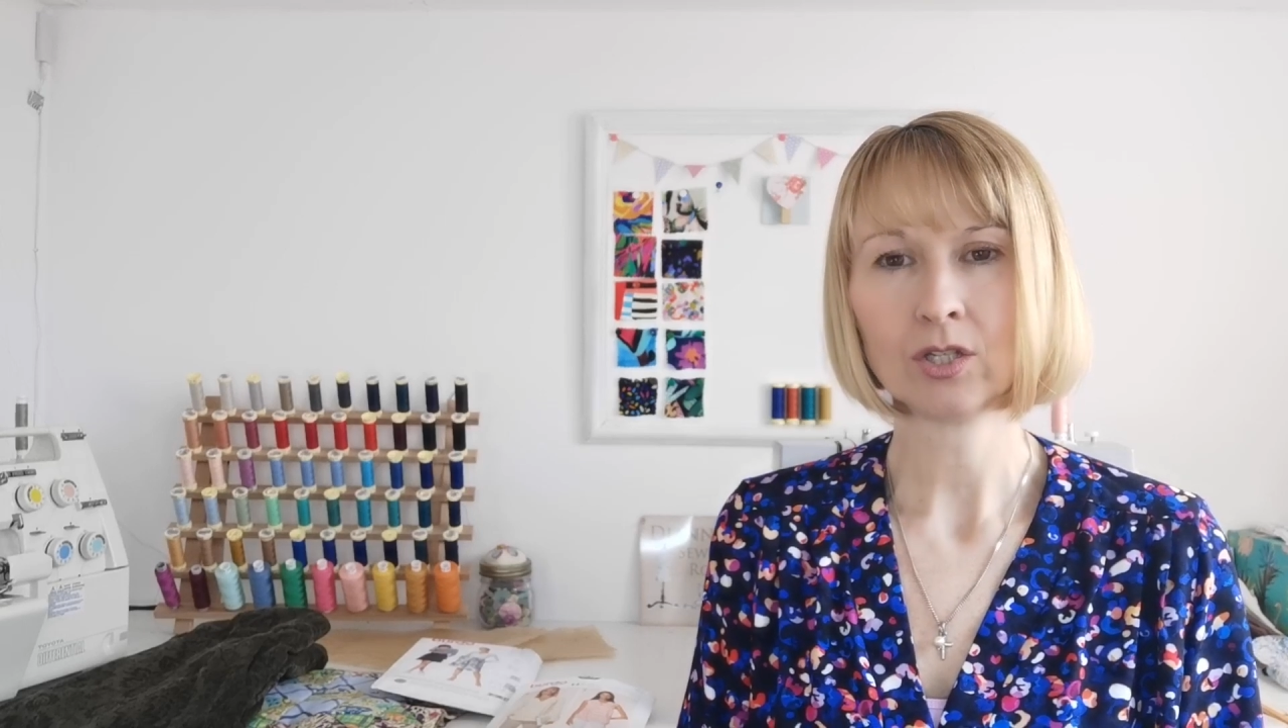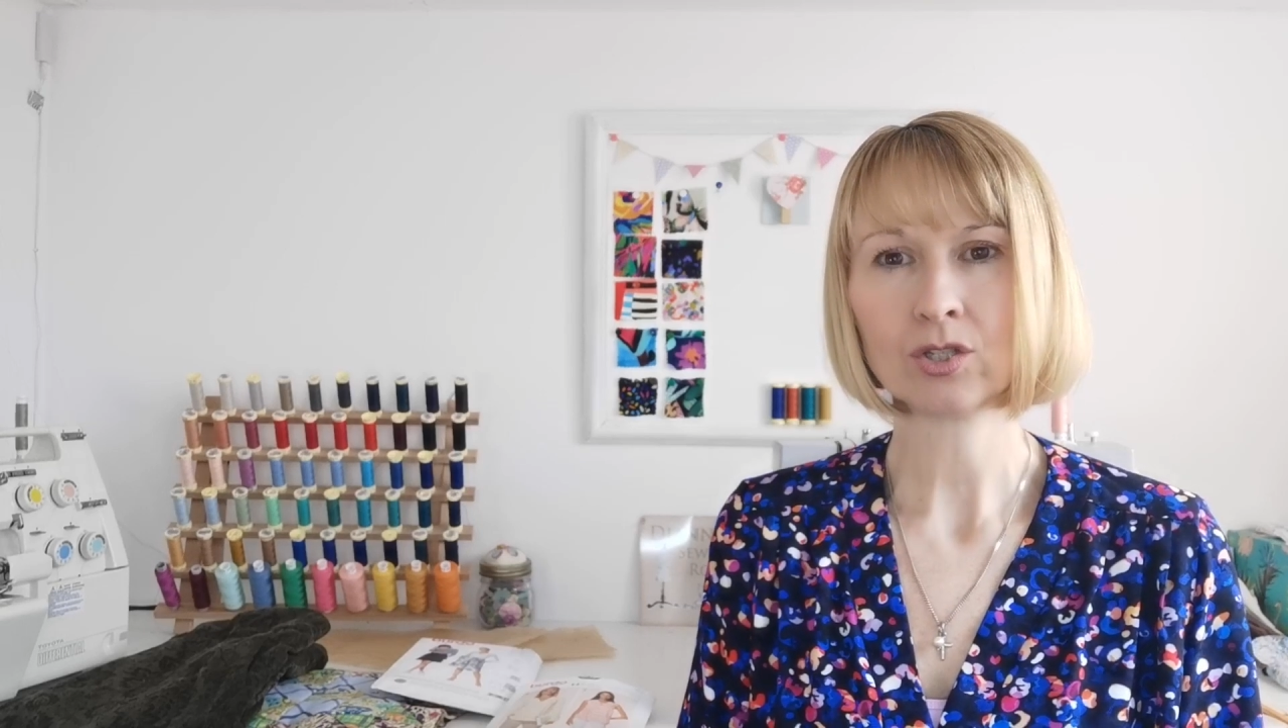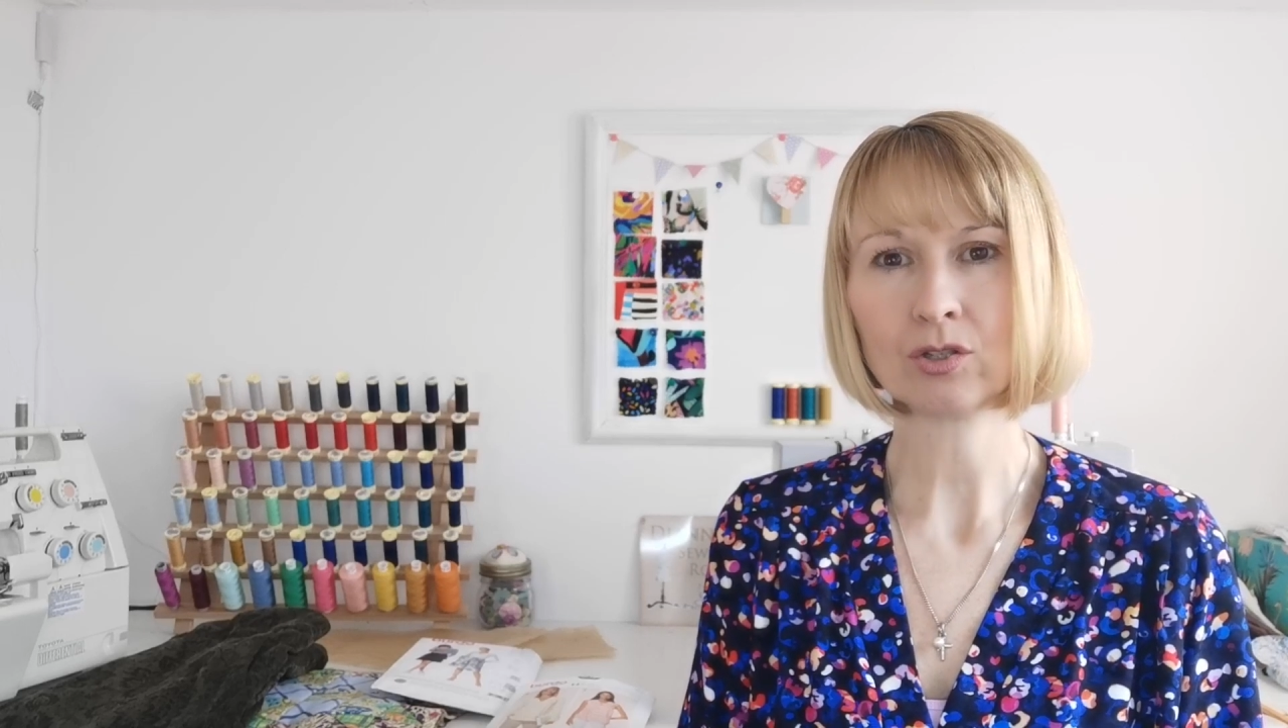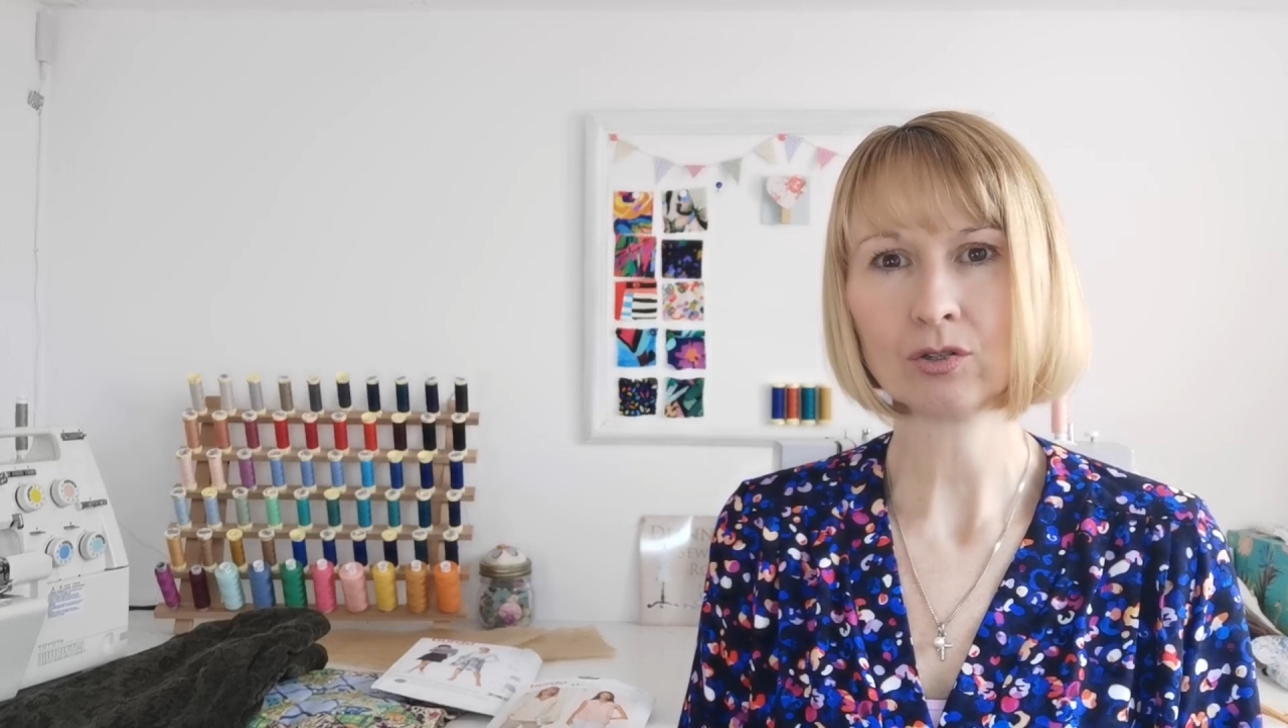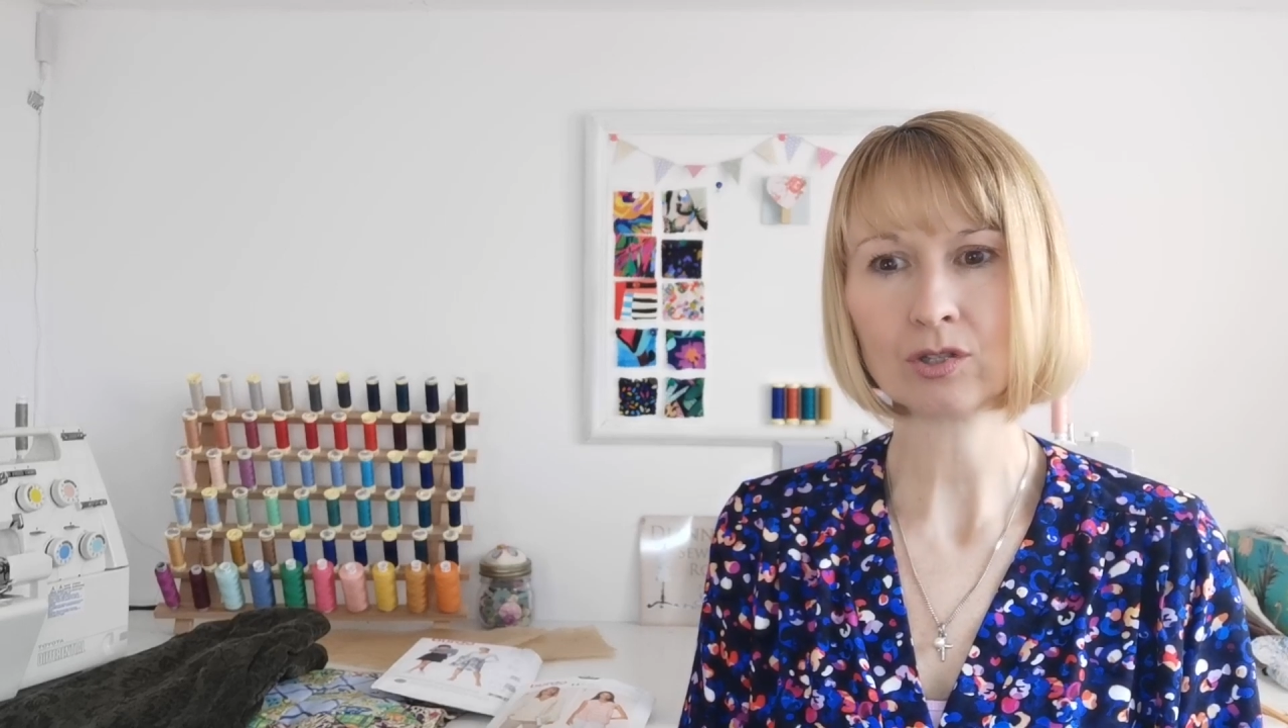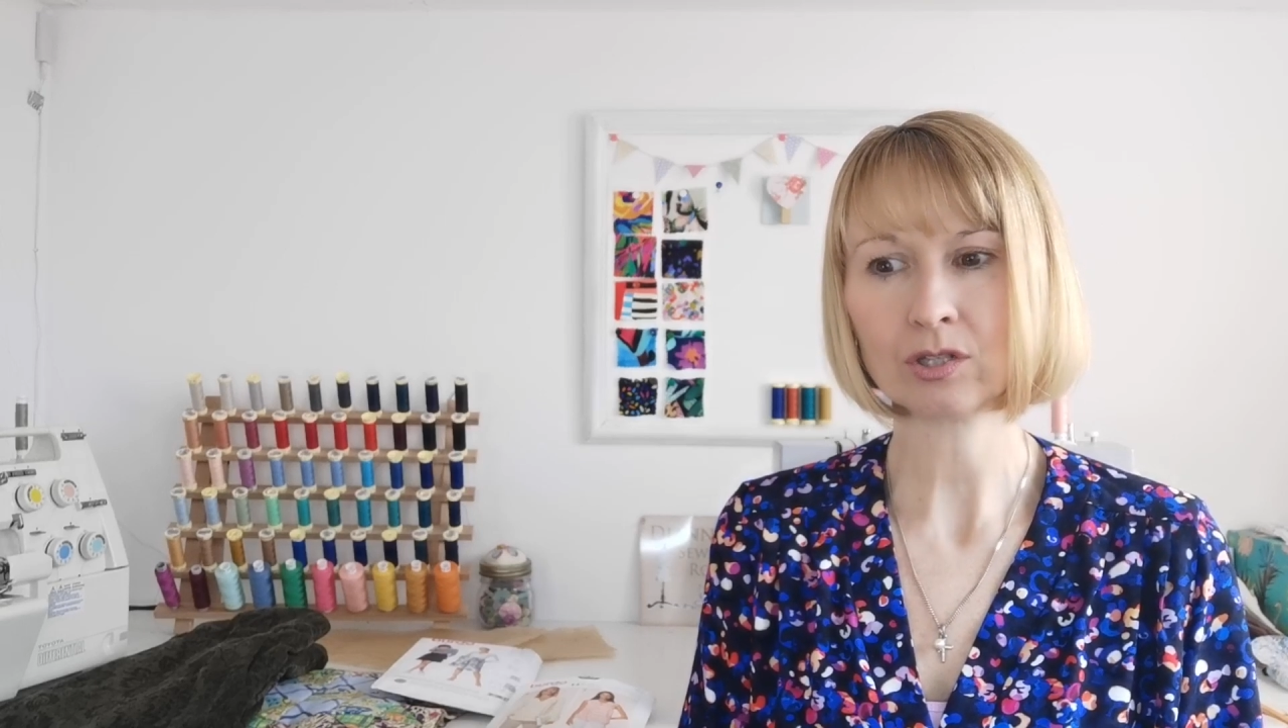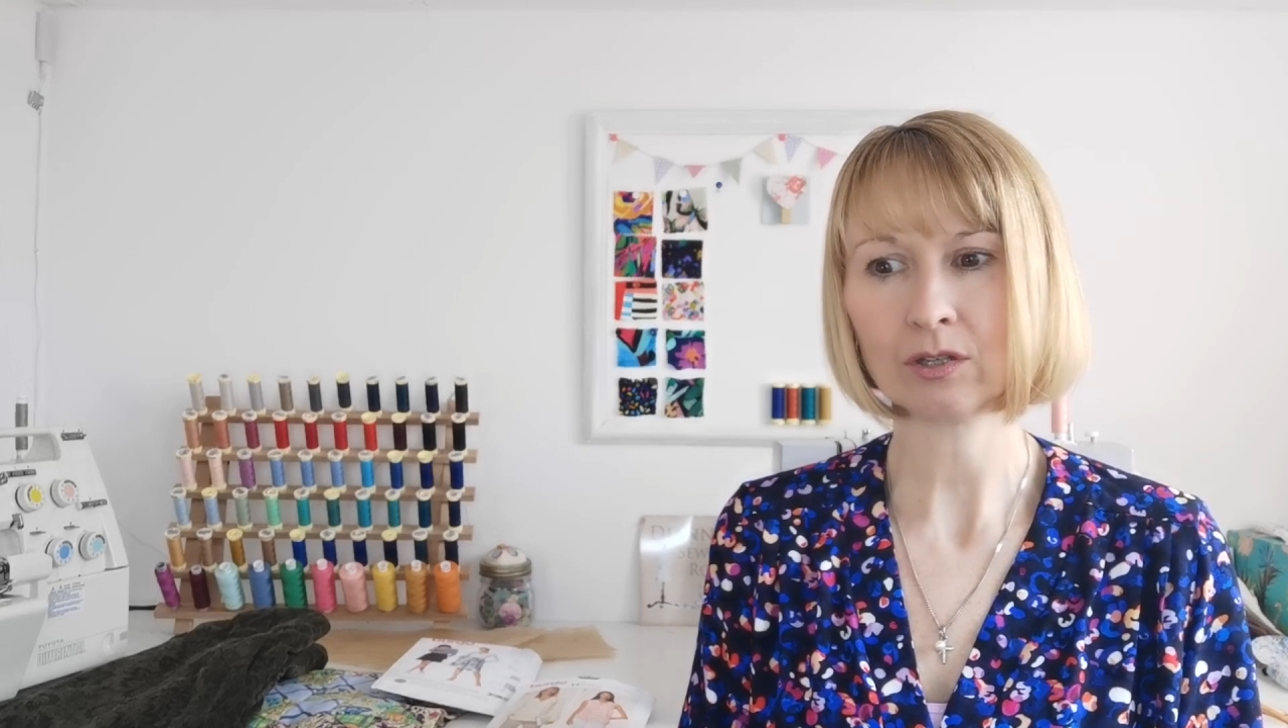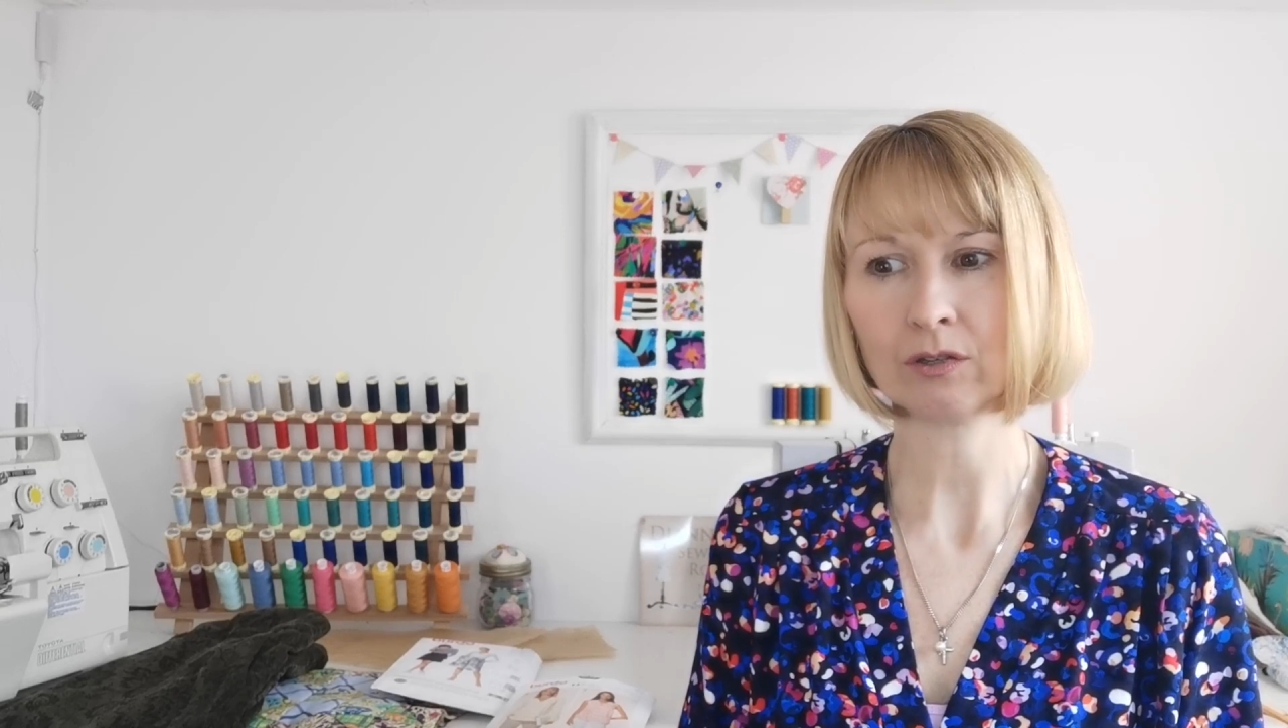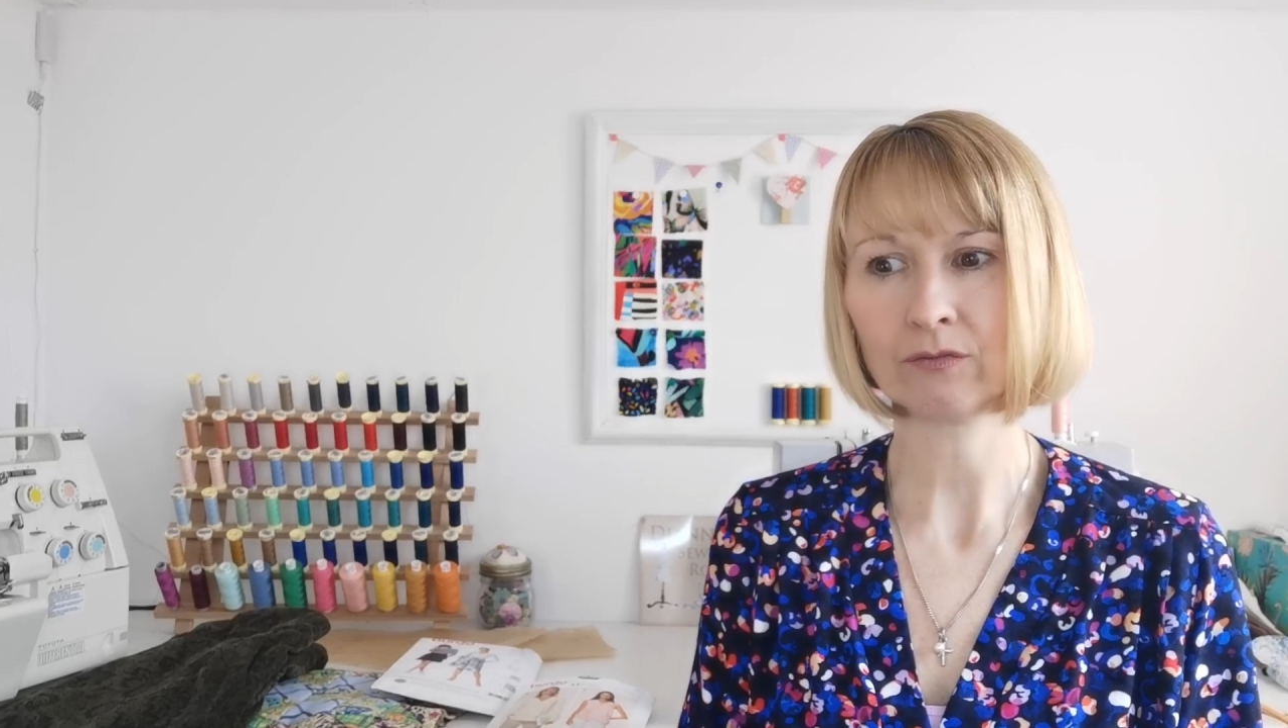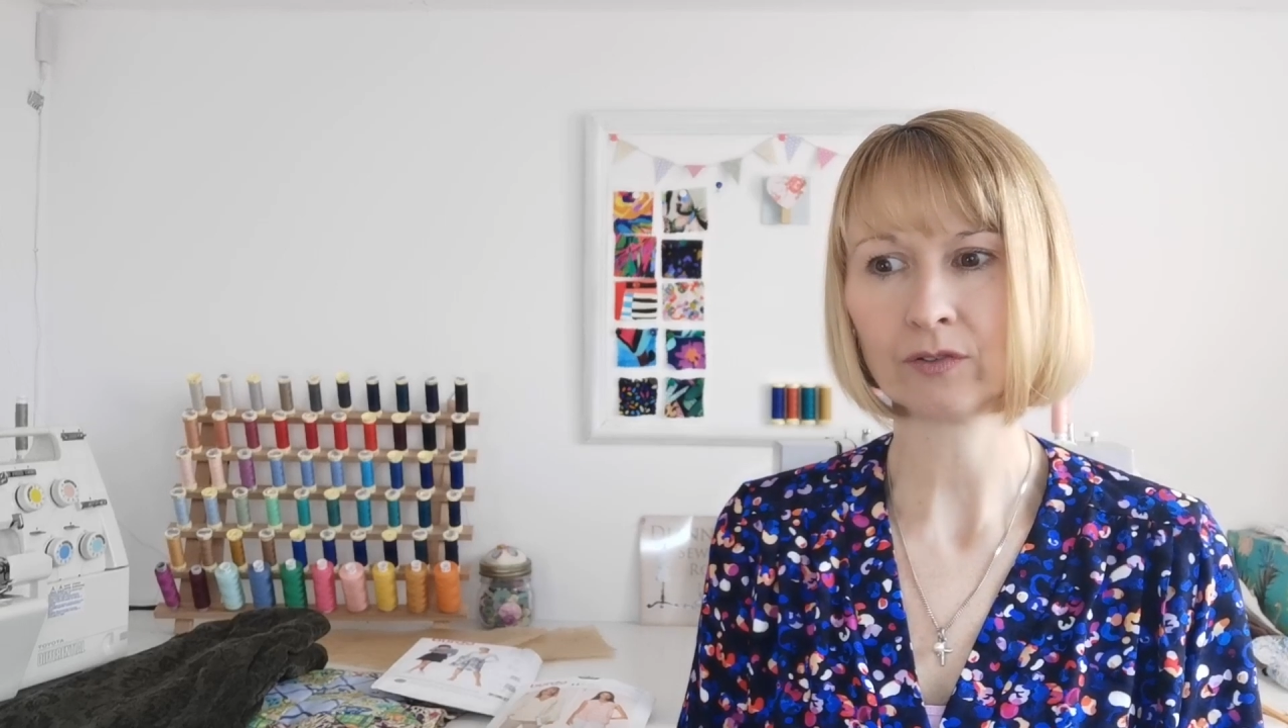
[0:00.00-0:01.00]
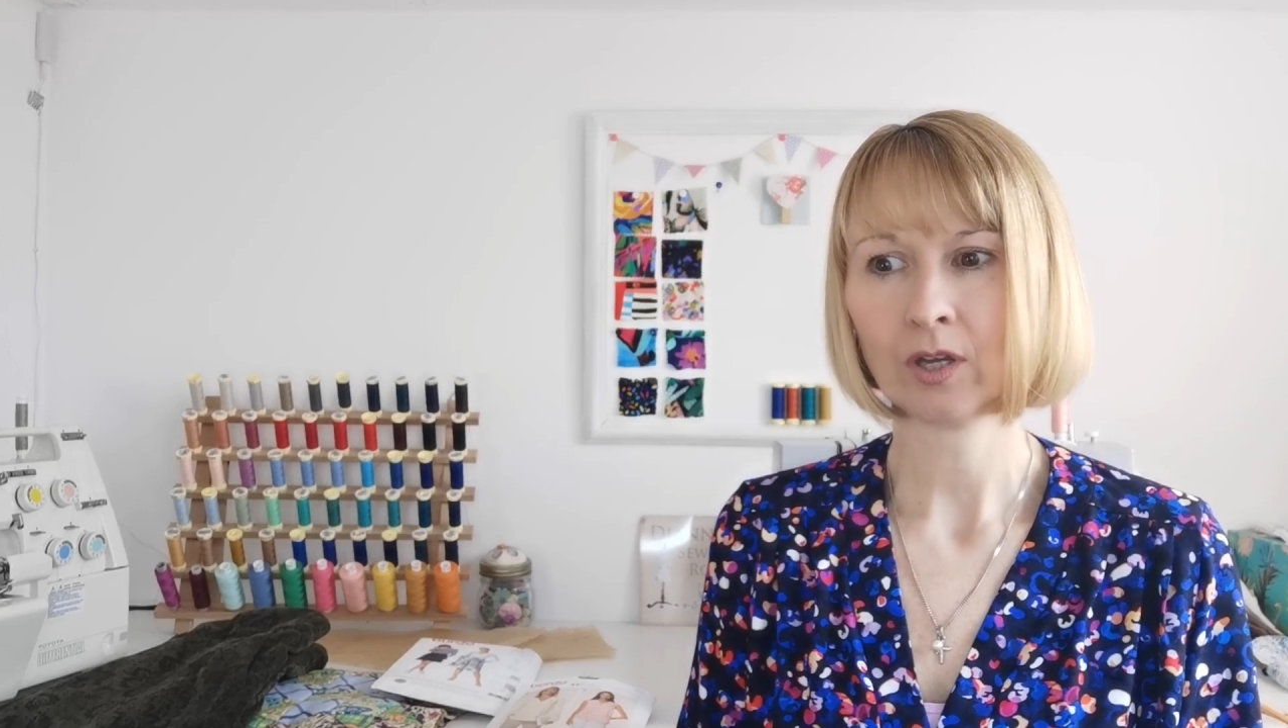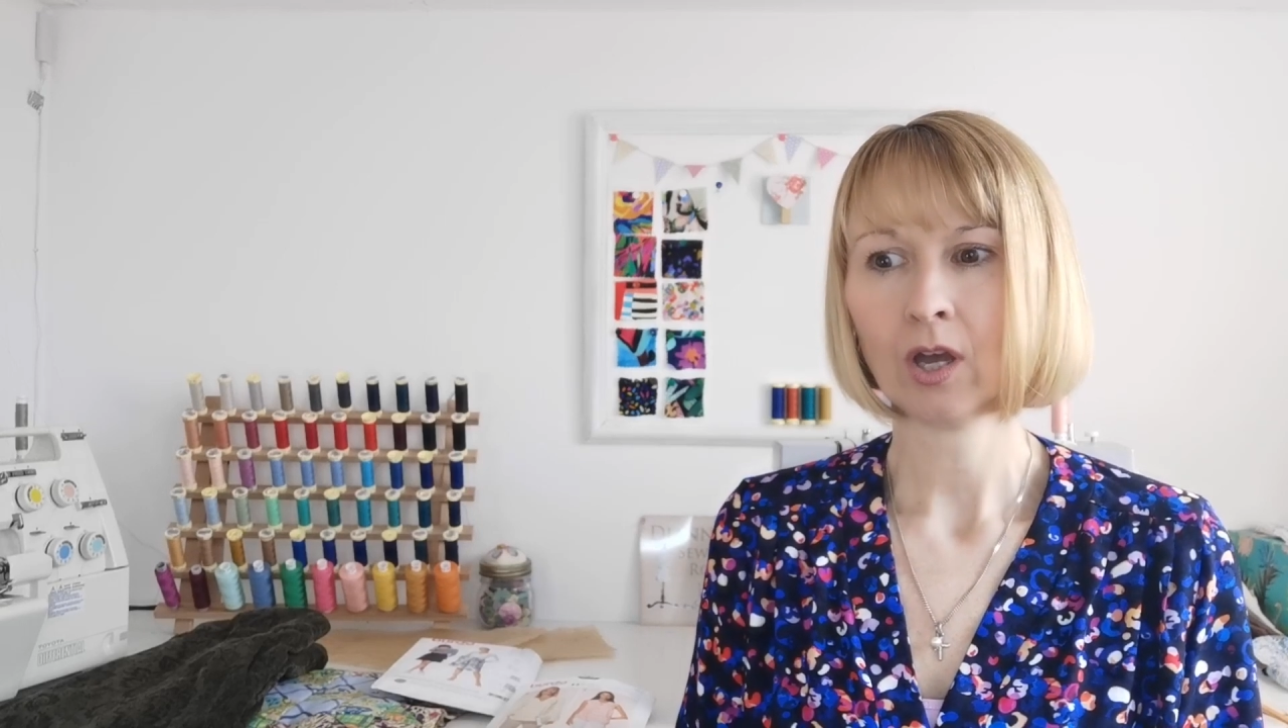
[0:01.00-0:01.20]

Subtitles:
sort of